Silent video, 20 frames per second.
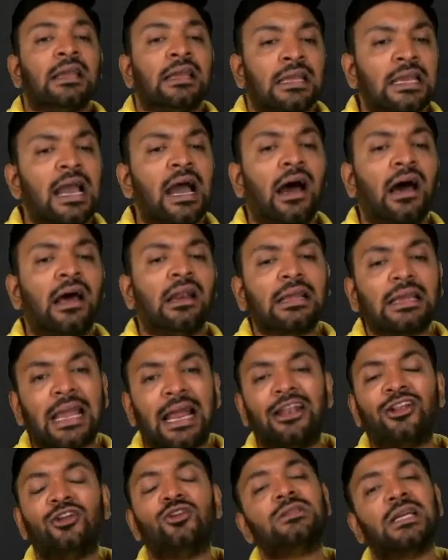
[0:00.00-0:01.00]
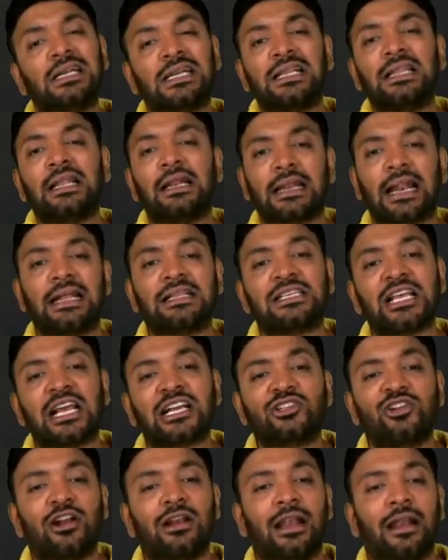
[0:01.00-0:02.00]
Here, can you settle the
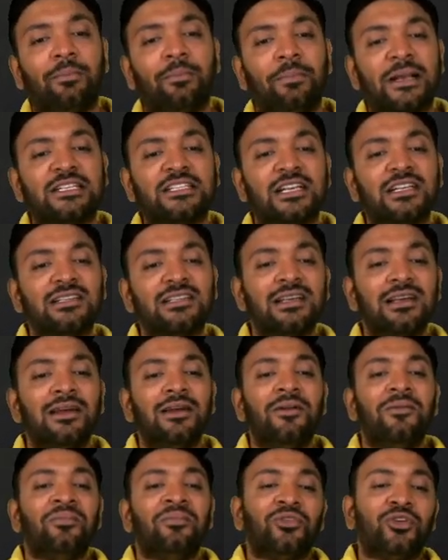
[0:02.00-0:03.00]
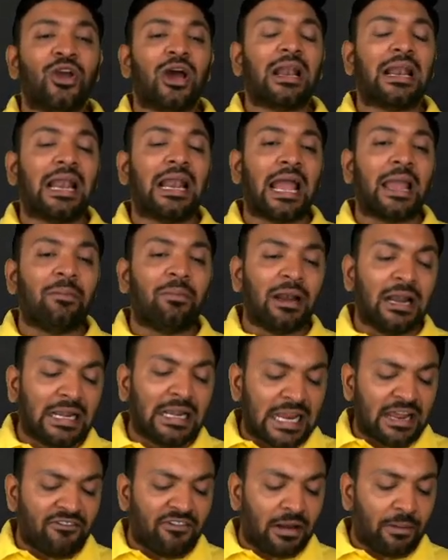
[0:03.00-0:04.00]
transaction on net basis? Your
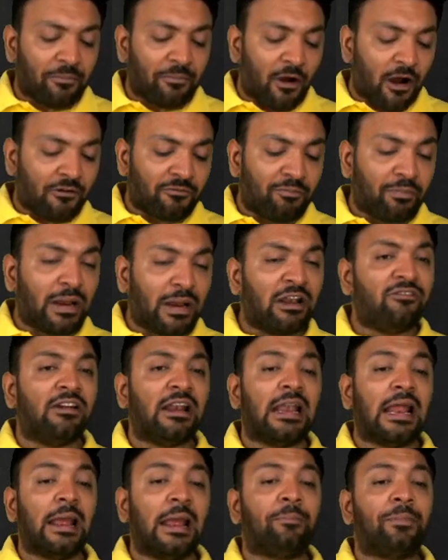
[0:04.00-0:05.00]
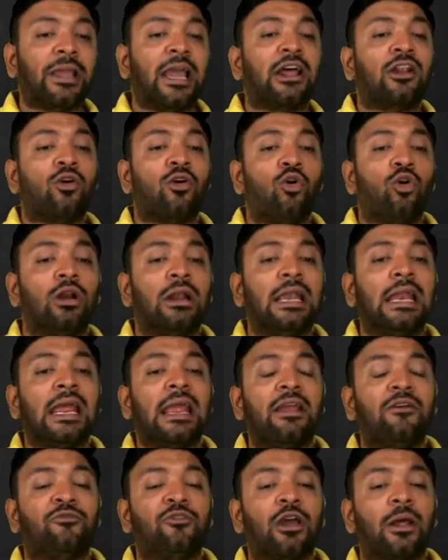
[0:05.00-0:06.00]
liability or bill will appear
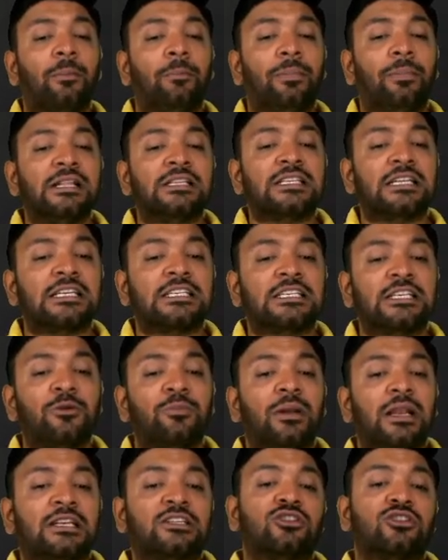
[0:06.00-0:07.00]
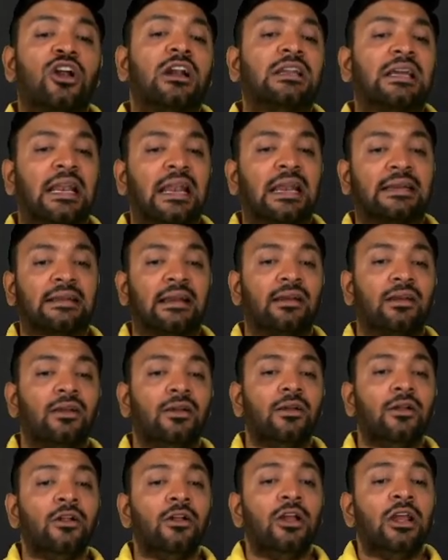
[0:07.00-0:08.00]
only if your bills receivable is not collected.
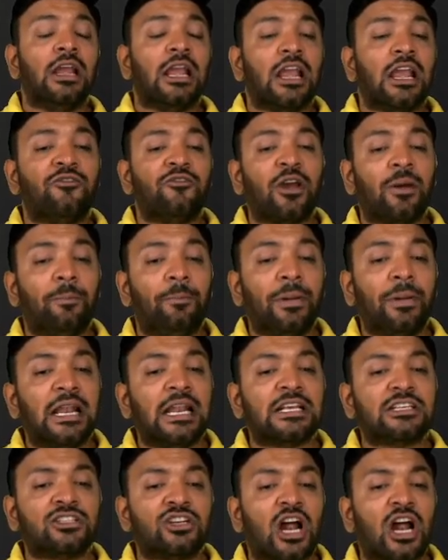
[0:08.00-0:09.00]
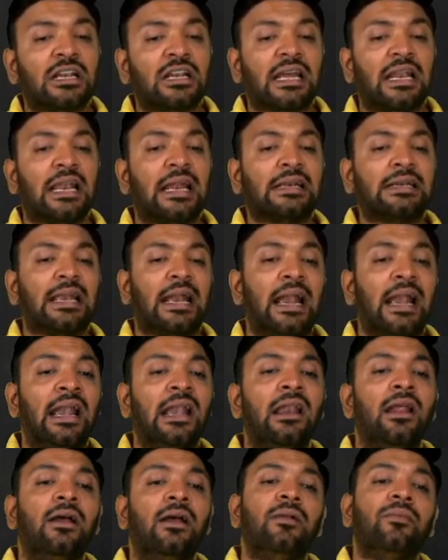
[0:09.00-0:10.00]
If your bill is not
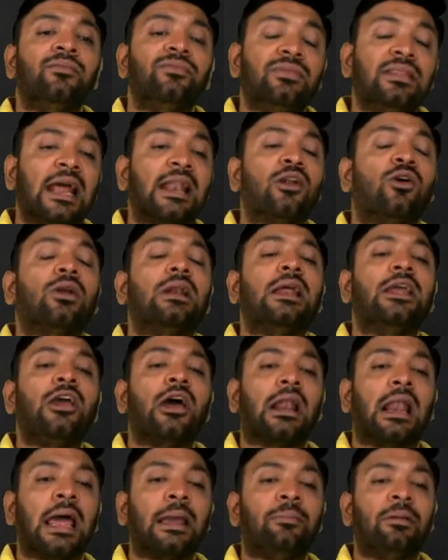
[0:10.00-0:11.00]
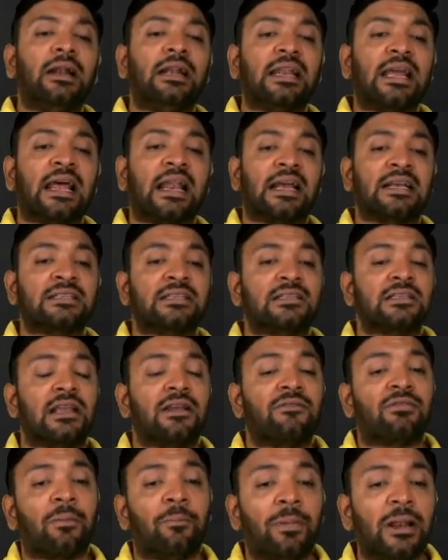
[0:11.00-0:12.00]
collected, then only your liability arises.
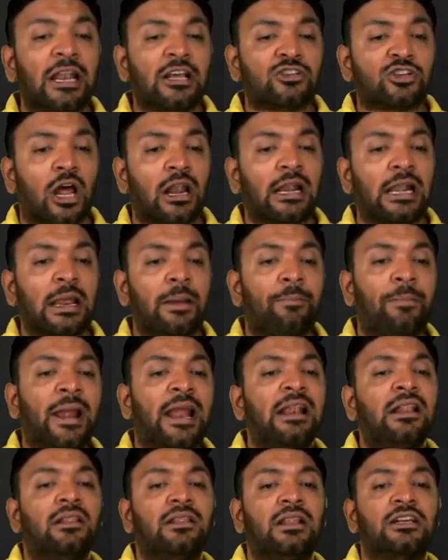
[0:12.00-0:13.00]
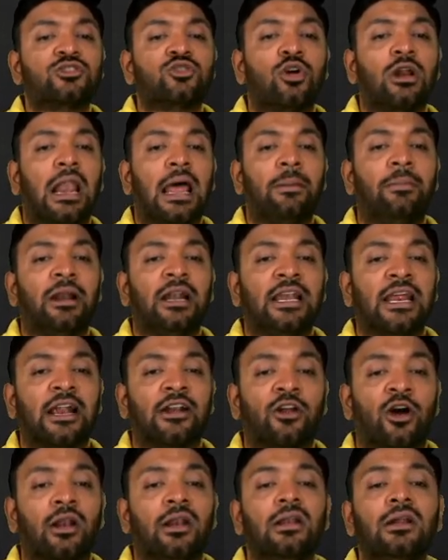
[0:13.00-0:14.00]
If the bill is already paid, there is no liability
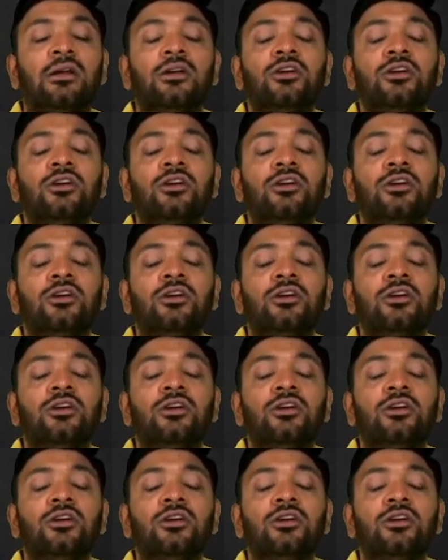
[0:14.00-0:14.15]
at all.